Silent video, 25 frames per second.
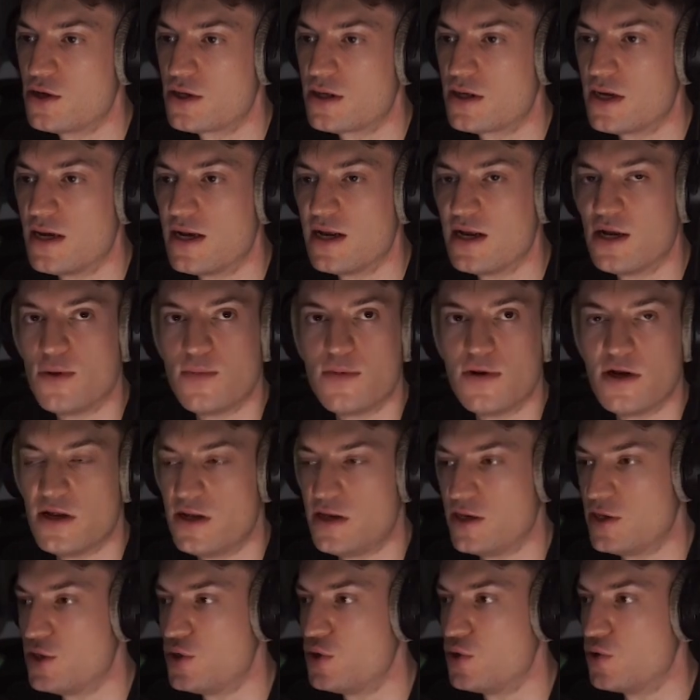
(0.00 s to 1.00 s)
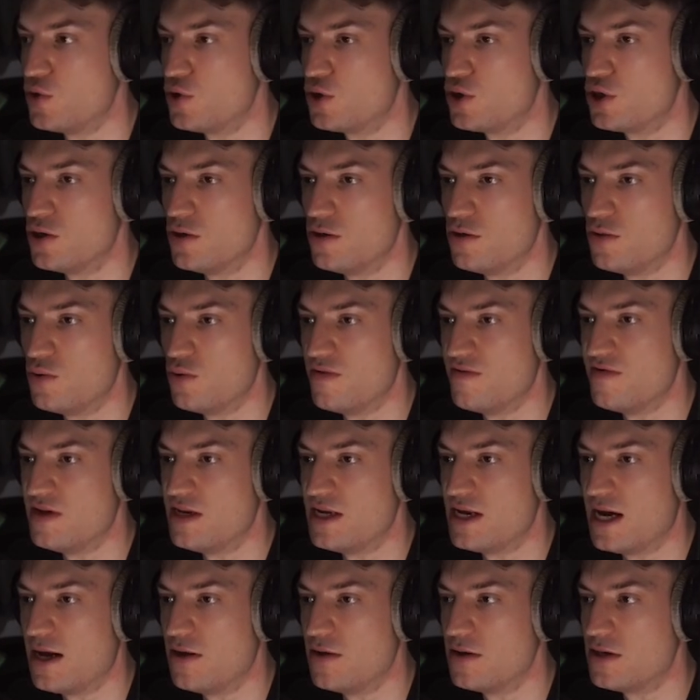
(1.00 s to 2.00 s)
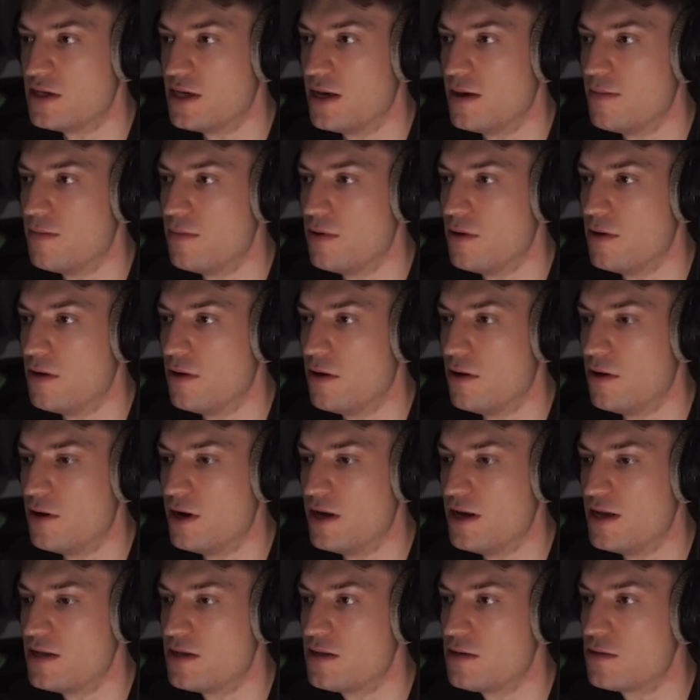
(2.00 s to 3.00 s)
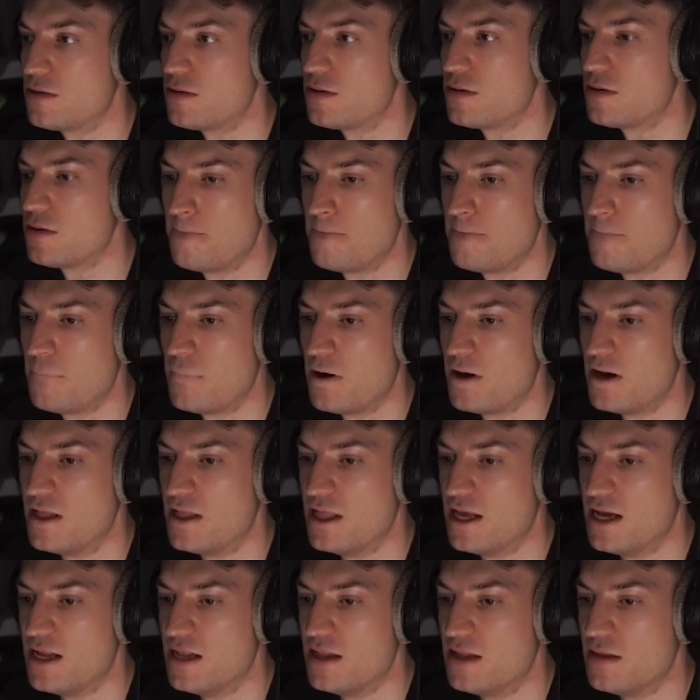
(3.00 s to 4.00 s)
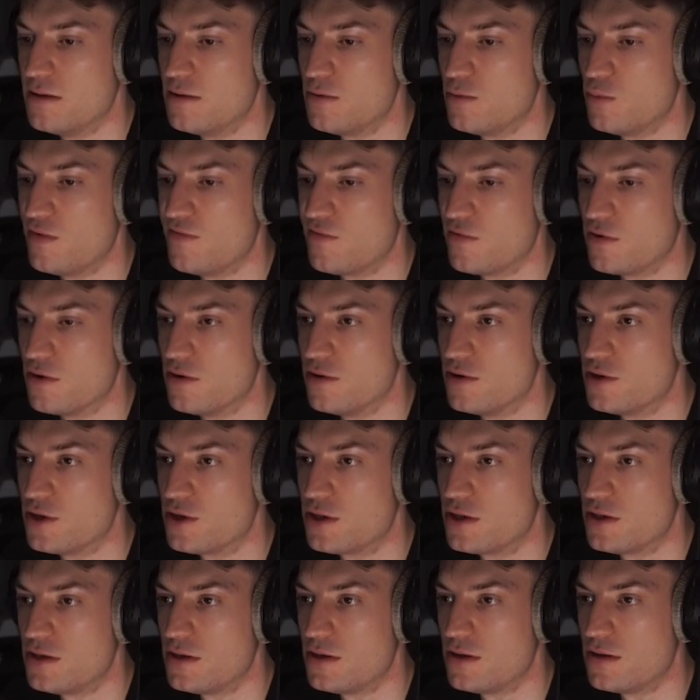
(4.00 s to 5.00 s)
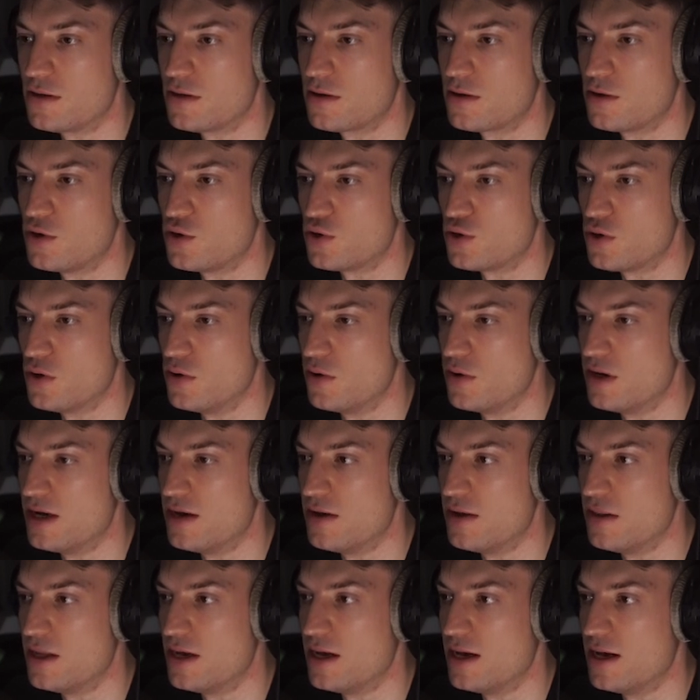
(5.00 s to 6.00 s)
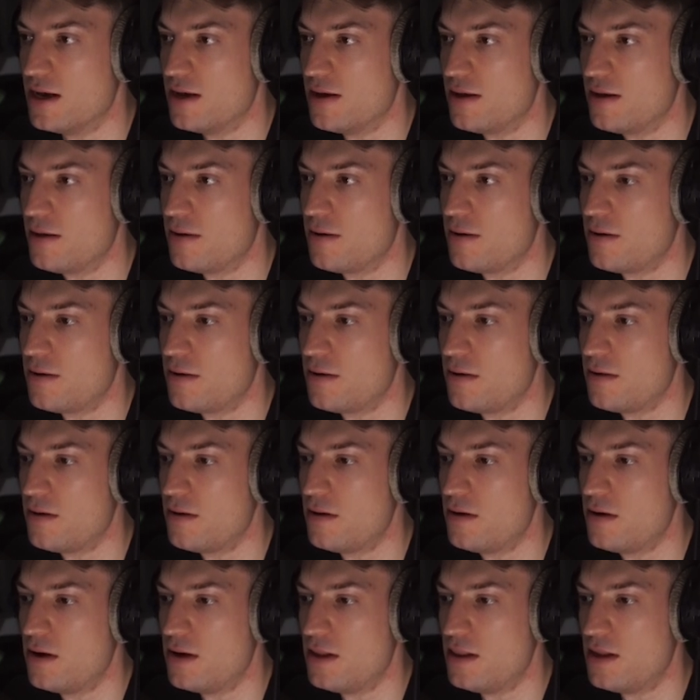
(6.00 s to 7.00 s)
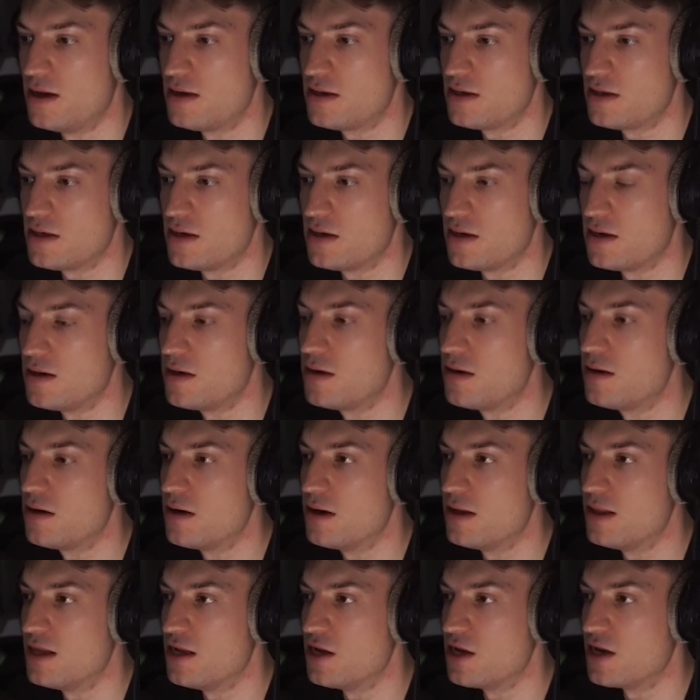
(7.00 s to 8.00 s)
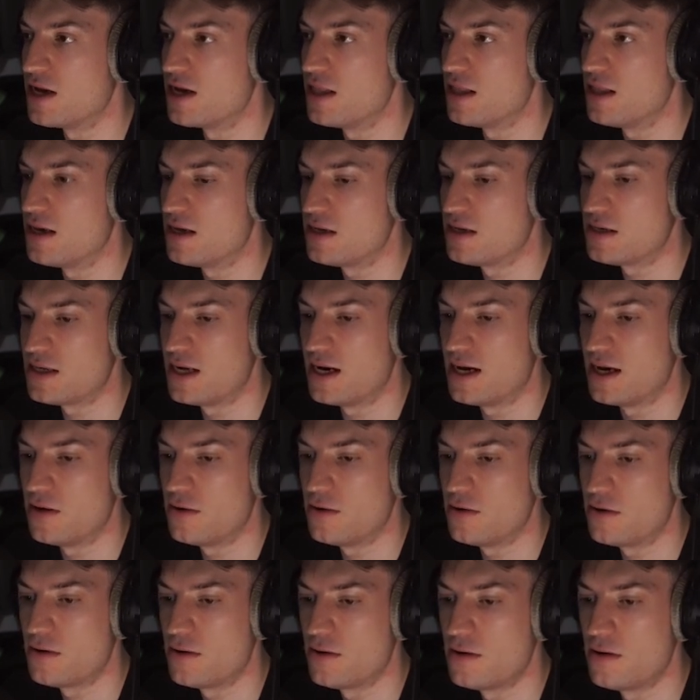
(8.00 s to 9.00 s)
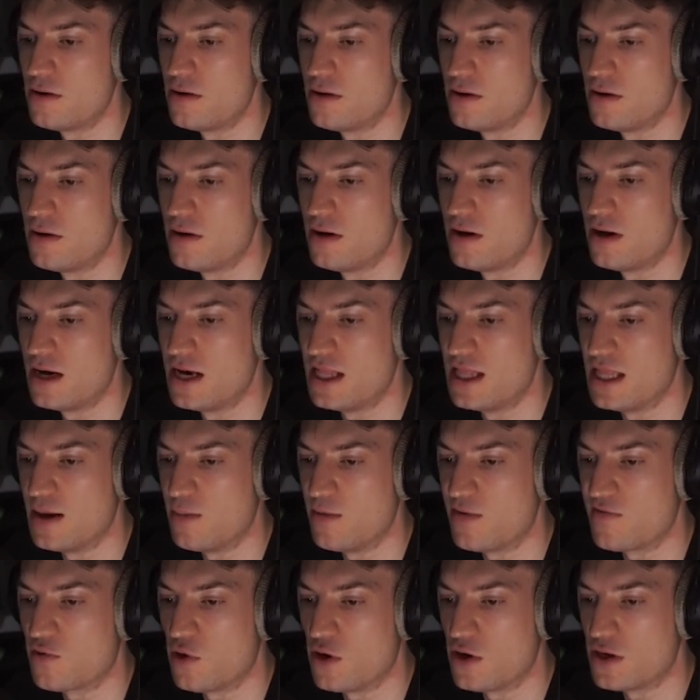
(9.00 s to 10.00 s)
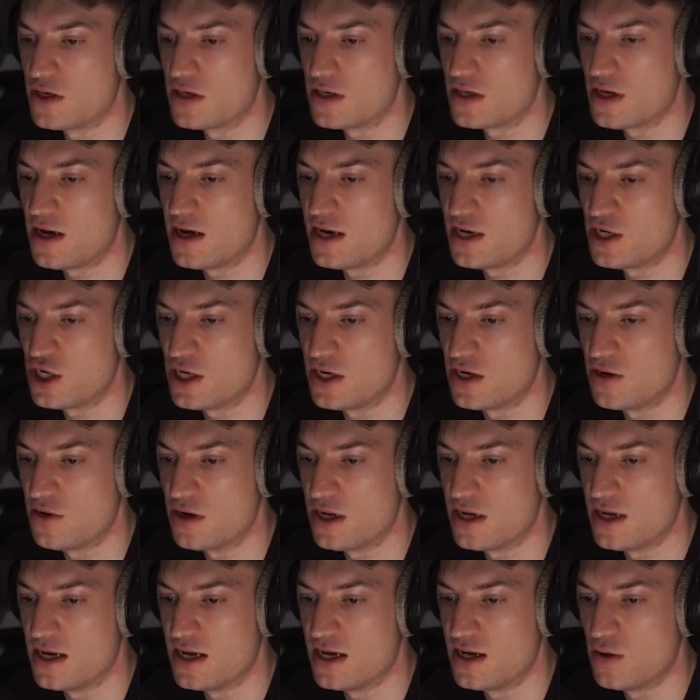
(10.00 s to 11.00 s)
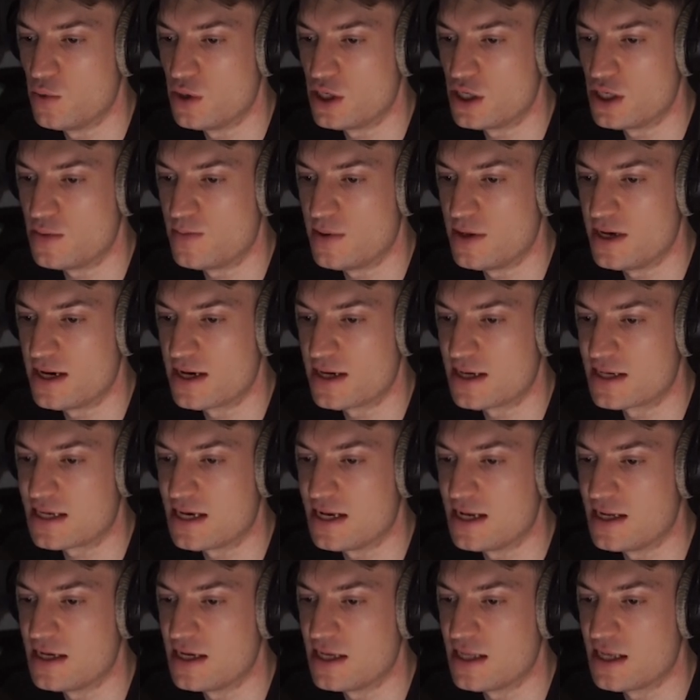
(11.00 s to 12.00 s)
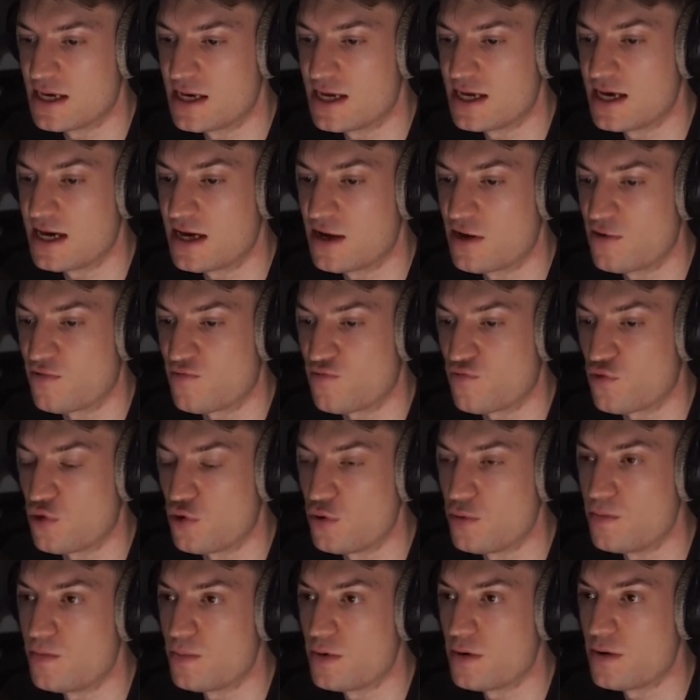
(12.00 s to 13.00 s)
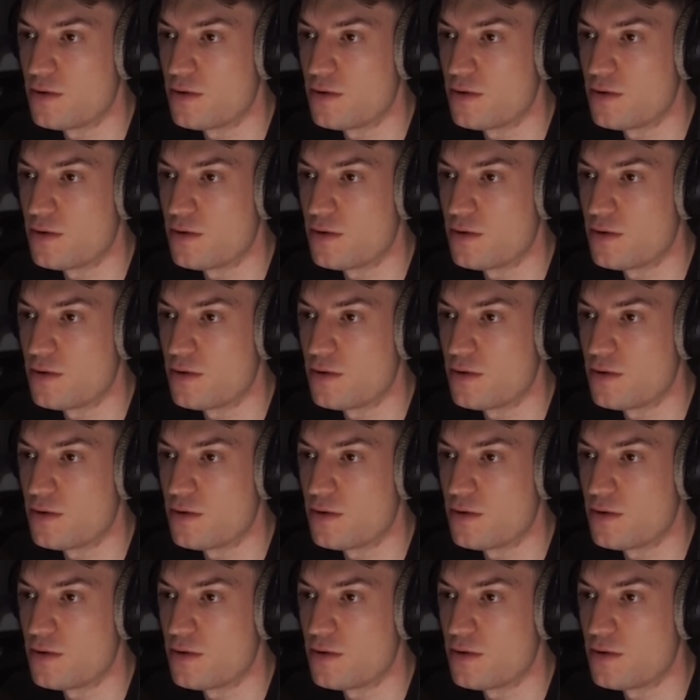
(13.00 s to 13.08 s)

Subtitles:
a little bit of distortion with a downsampler on it. And then we've got just control down there. And that's it. And then you get that sound. And then we've got a sidechain on here, which is being sent to the kick group,